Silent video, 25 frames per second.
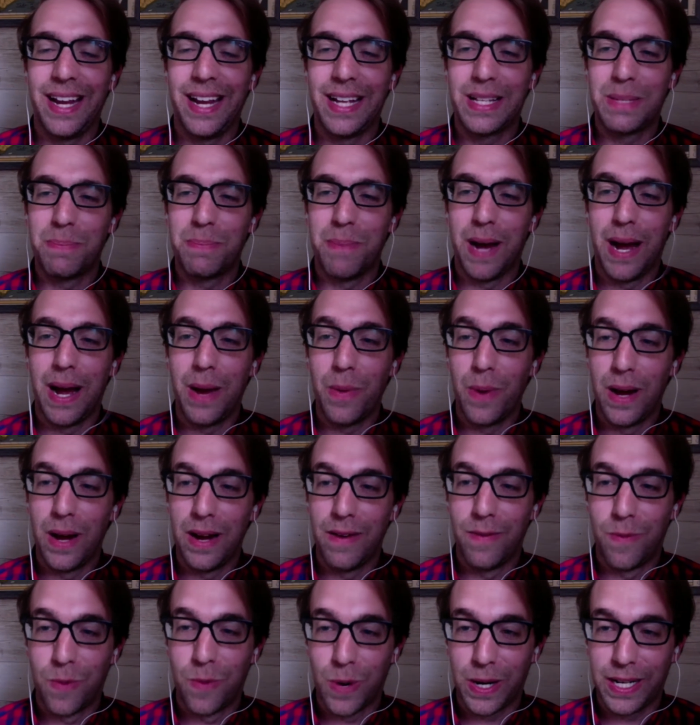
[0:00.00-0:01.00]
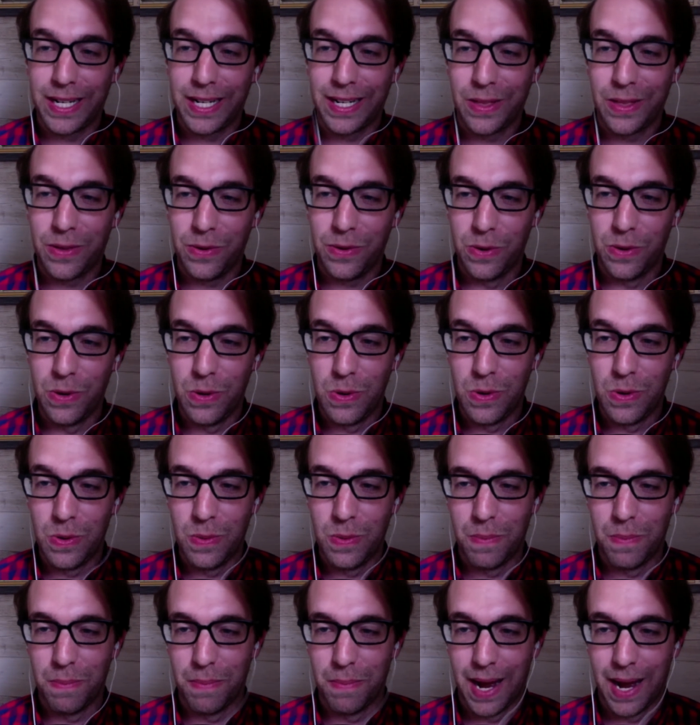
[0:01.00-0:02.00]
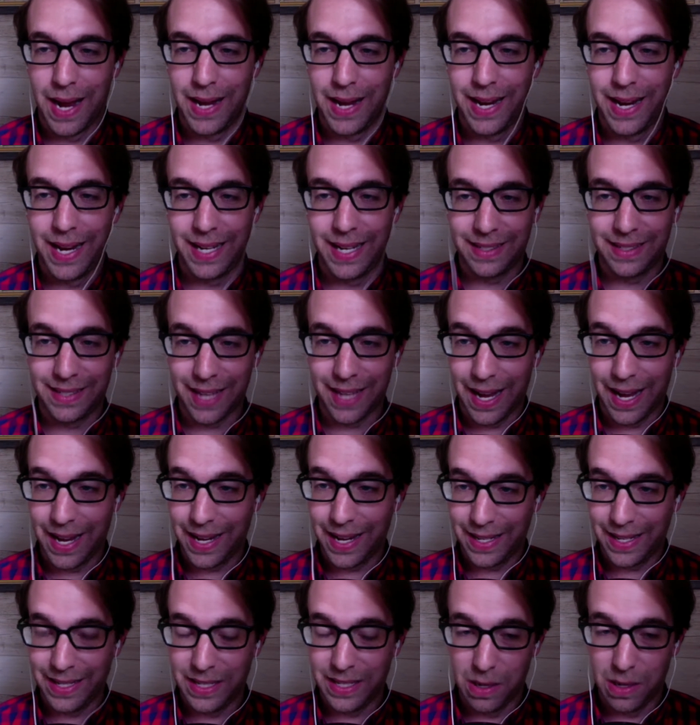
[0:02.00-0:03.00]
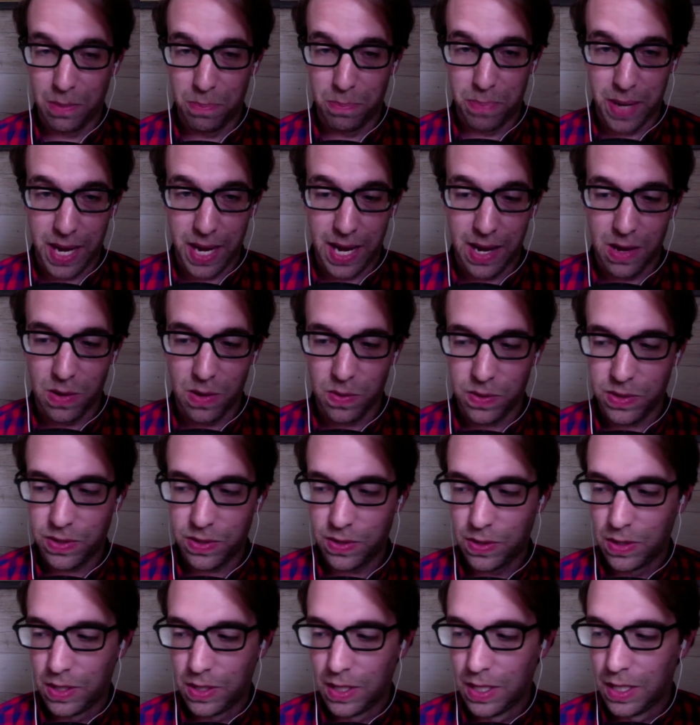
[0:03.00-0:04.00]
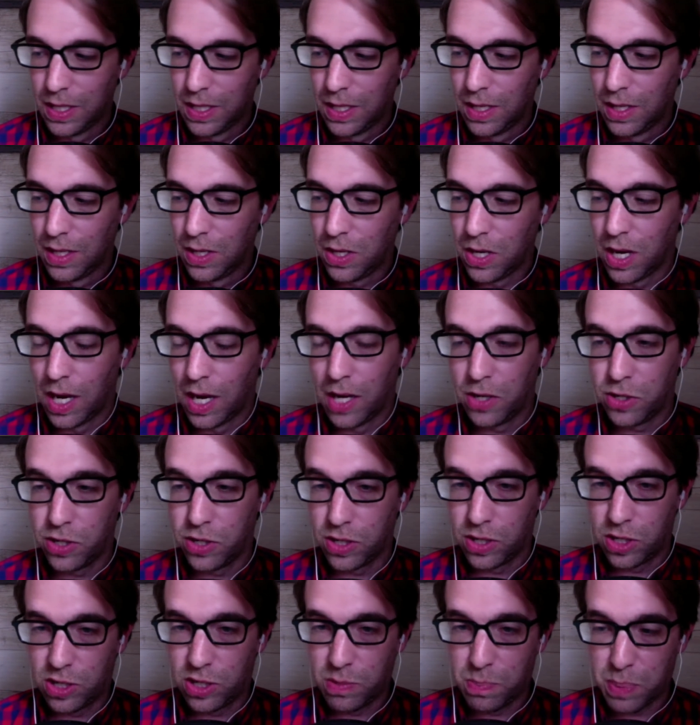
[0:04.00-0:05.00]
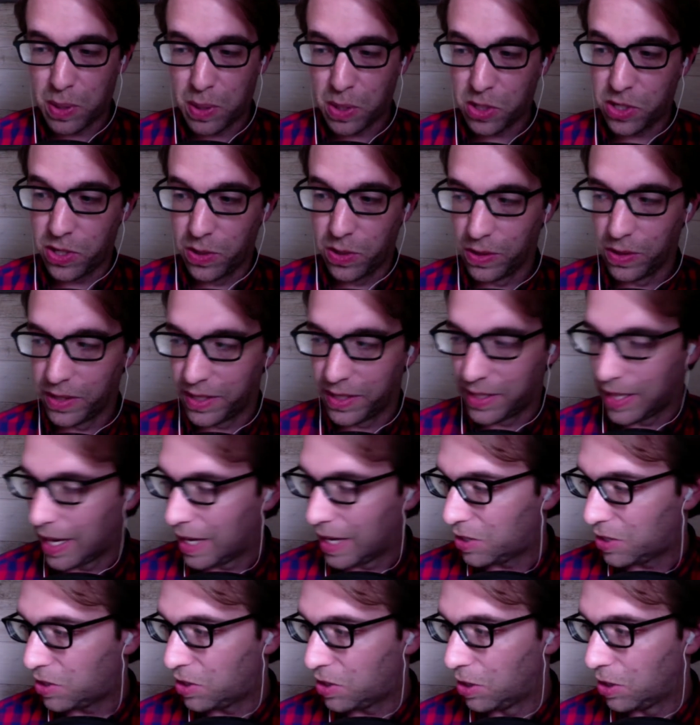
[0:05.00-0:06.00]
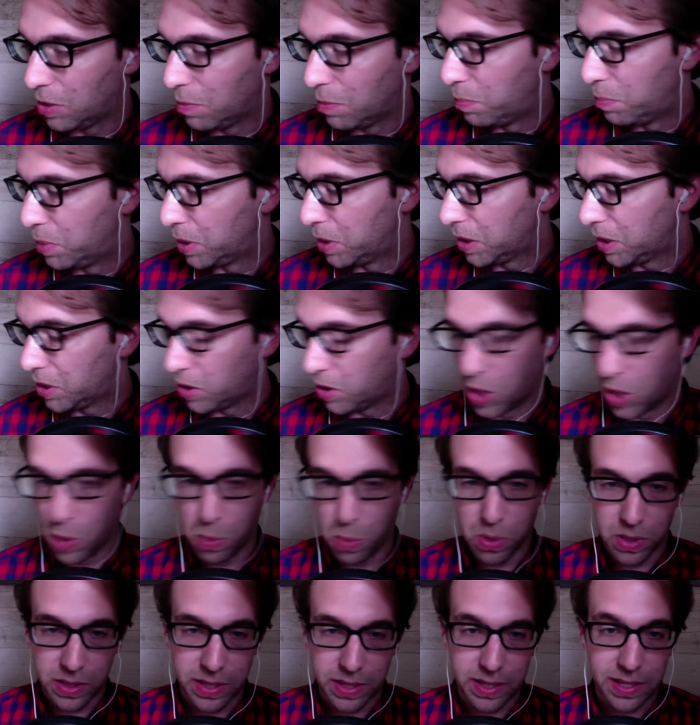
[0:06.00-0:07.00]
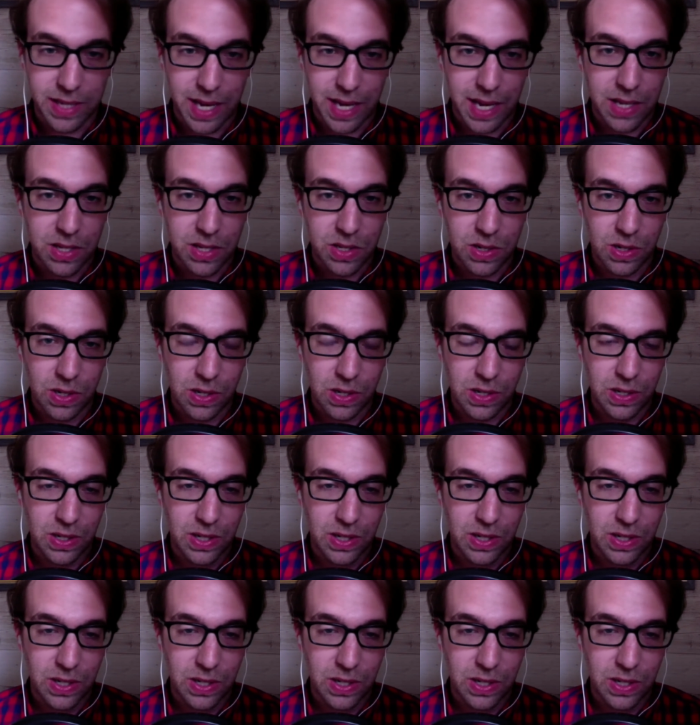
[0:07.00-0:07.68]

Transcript: my way of working through my anxiety about not just personal disaster, but global disaster.